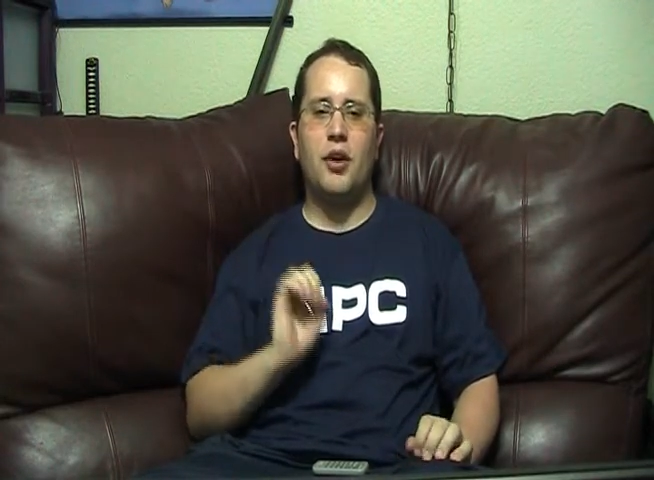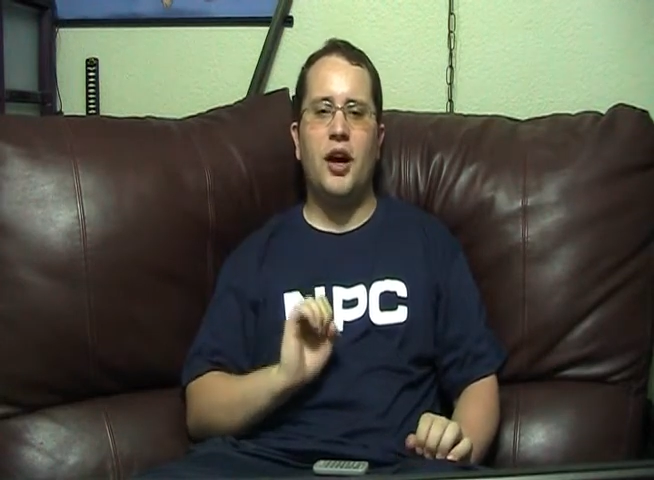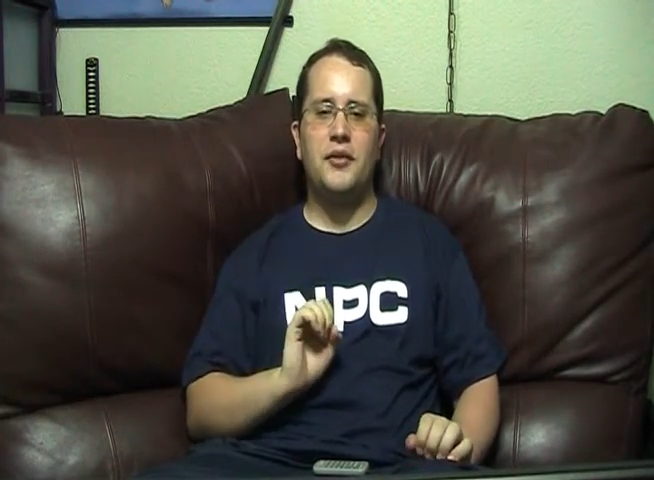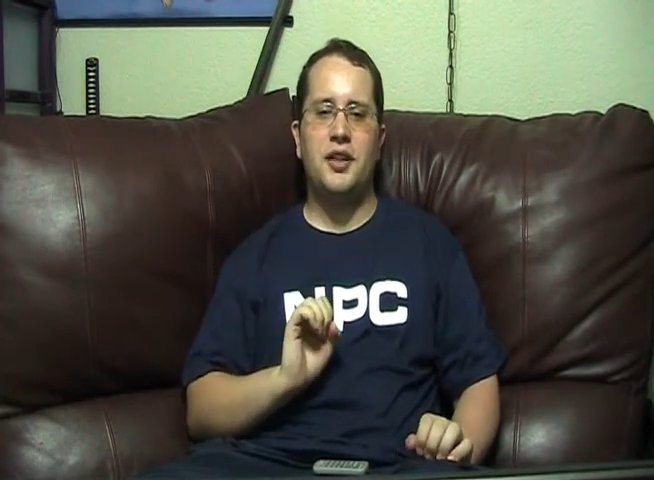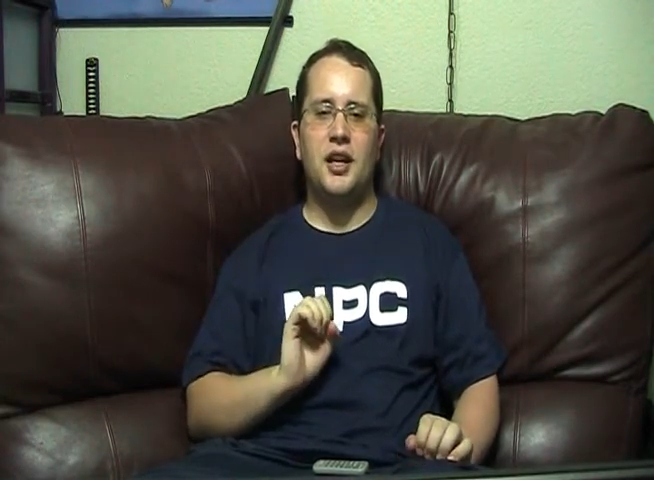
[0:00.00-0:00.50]

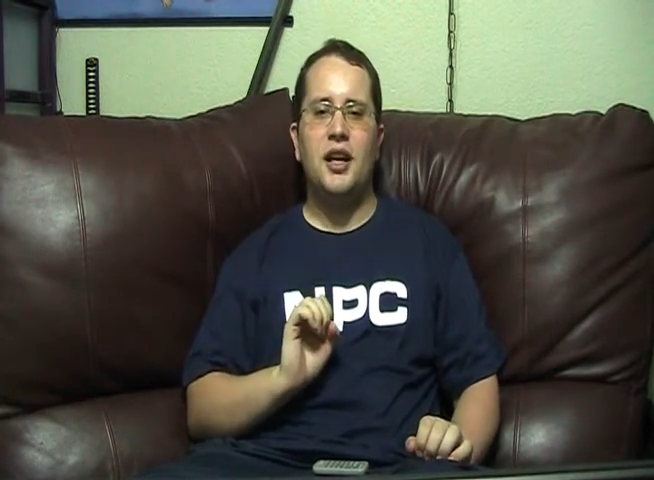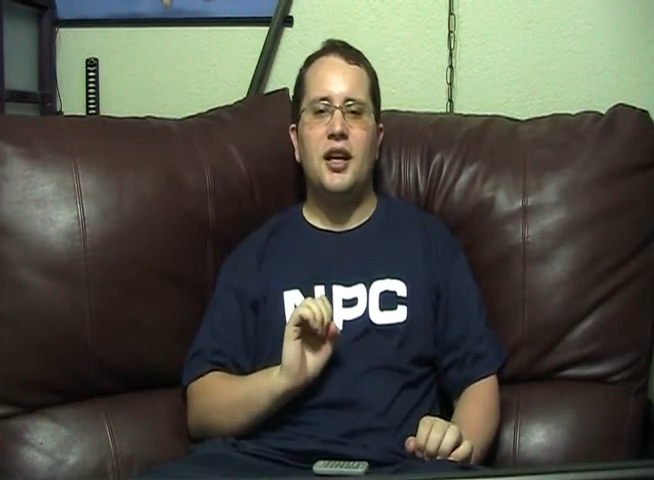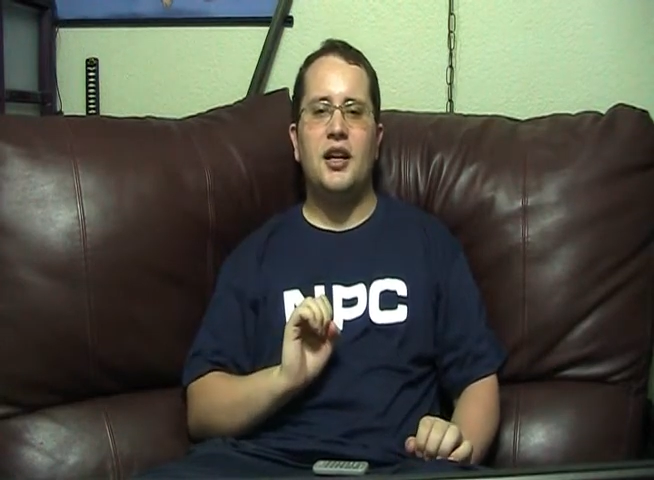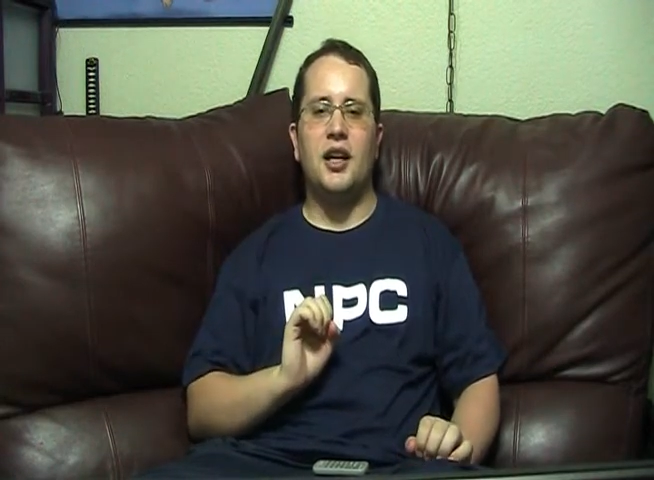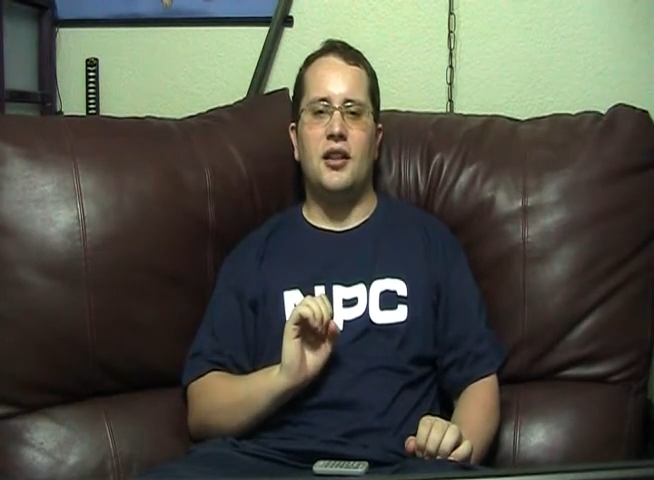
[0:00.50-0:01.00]
prophecy
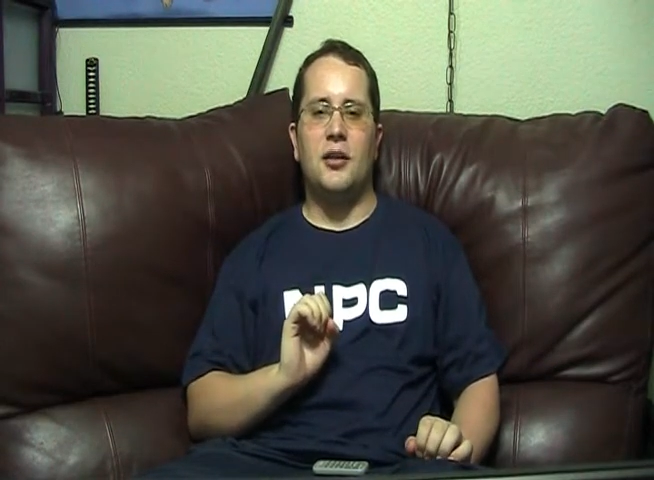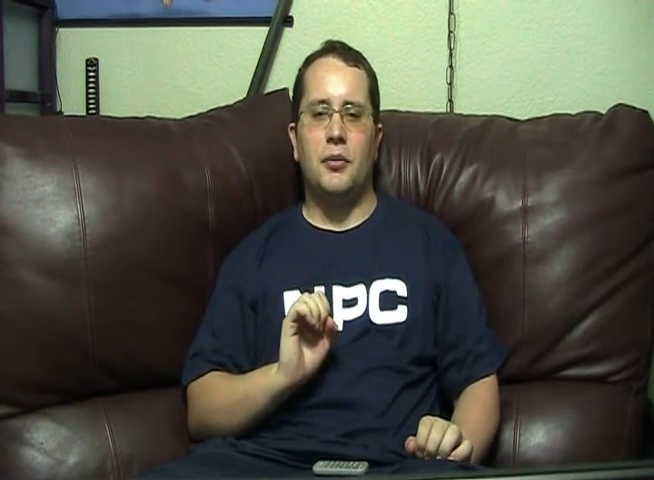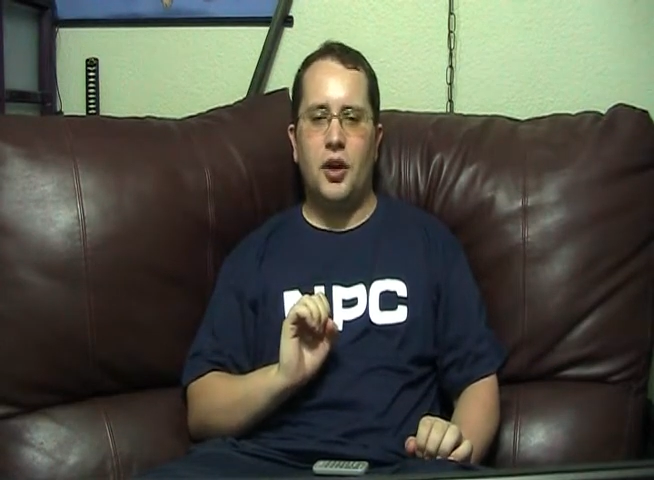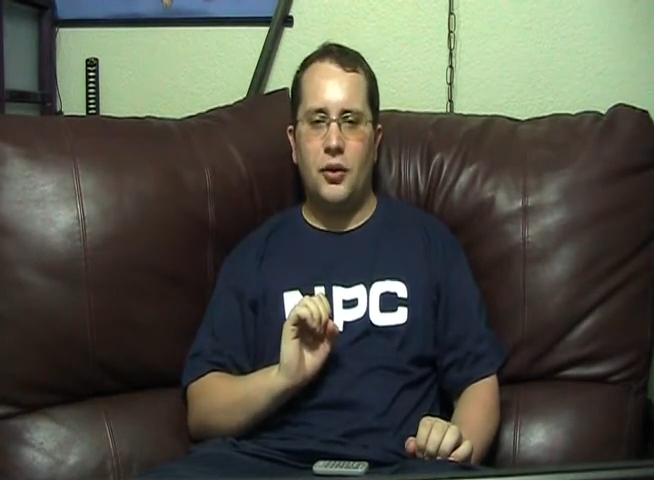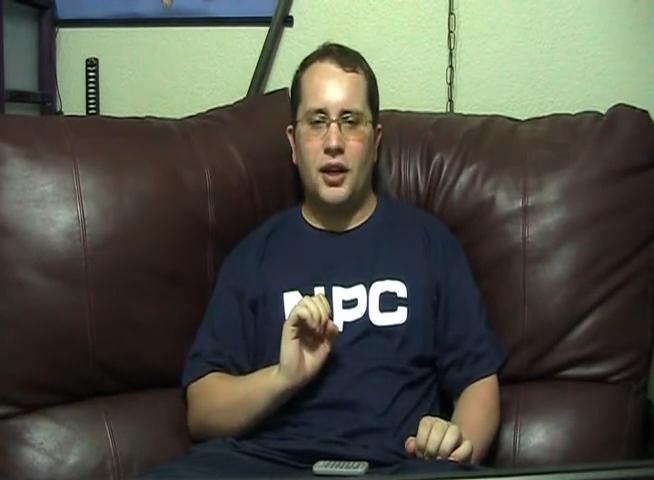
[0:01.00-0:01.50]
to get
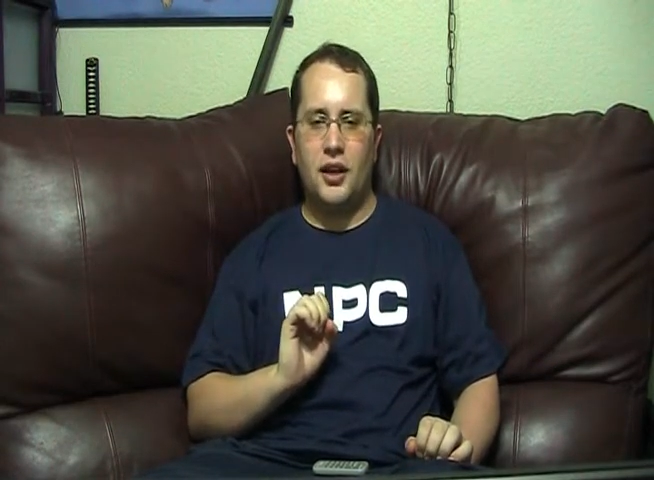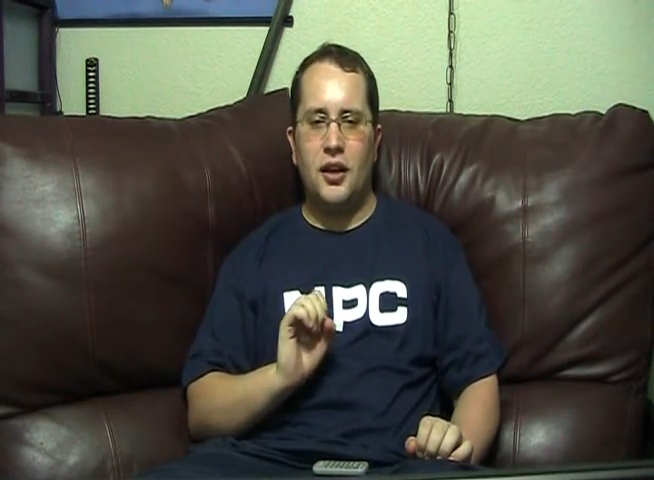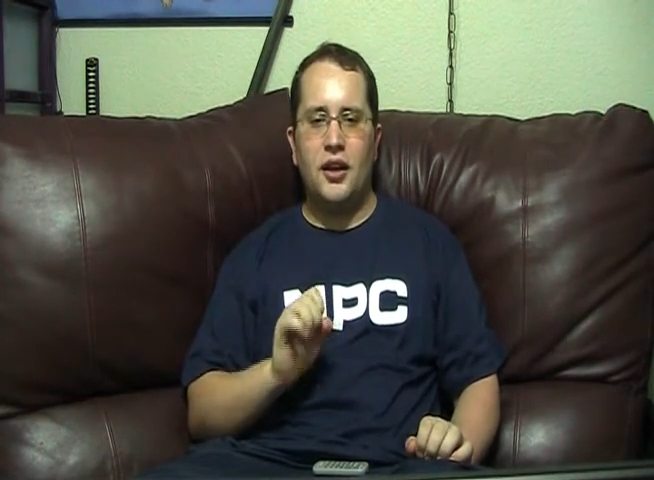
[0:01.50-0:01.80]
them going.